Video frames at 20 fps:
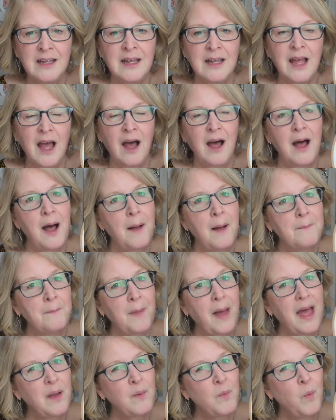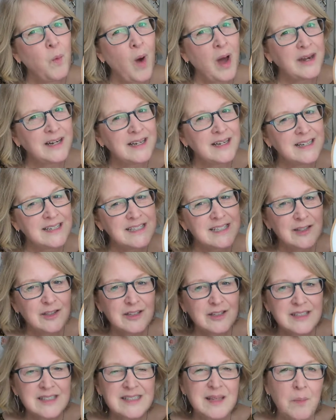I wanted it to look
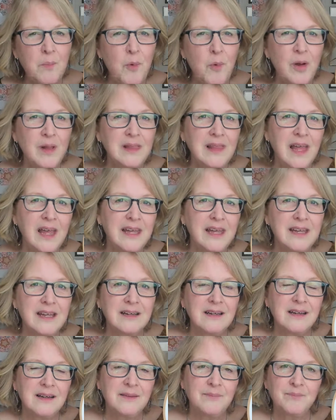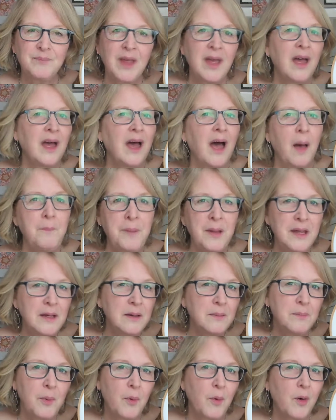somewhat like a pin
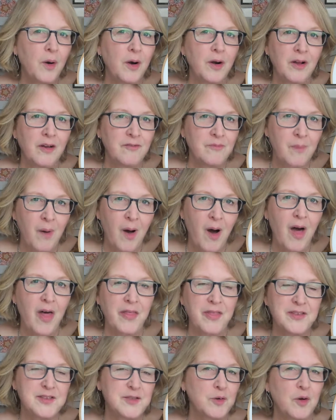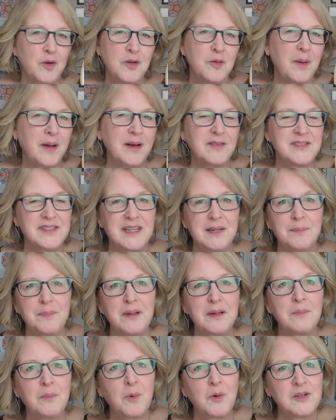board of moths, or you might have seen
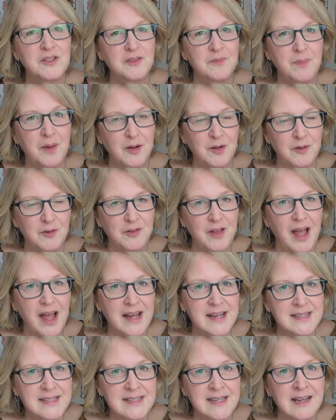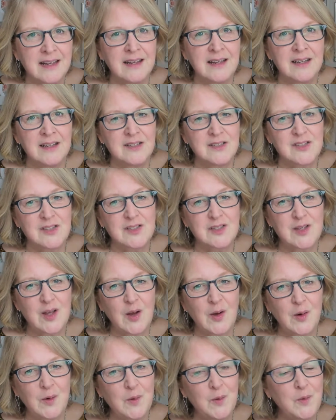pin boards of butterflies.
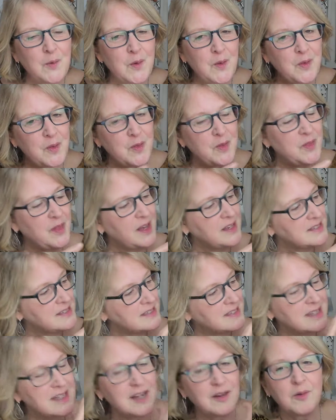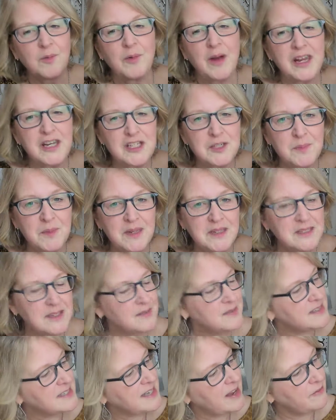So, thus, the arrangement of
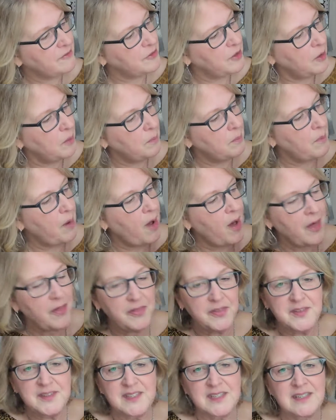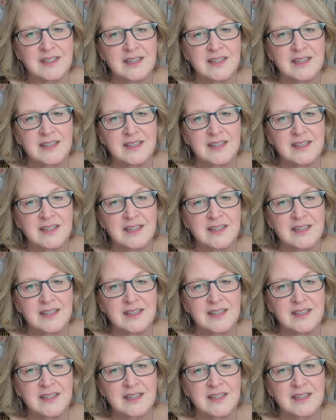several moths.